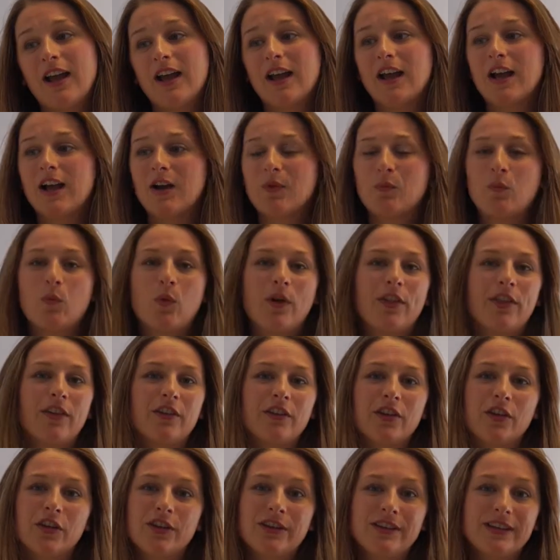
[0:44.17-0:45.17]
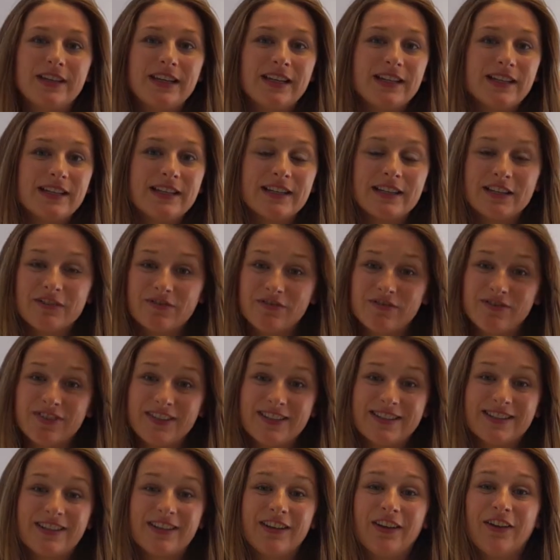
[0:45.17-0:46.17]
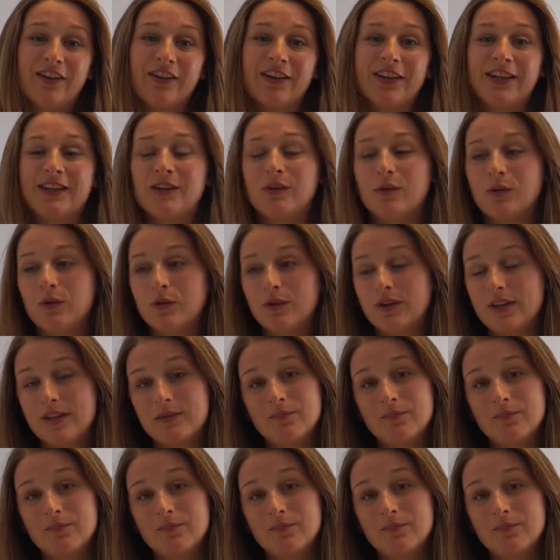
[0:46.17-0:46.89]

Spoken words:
whether you need Invisalign or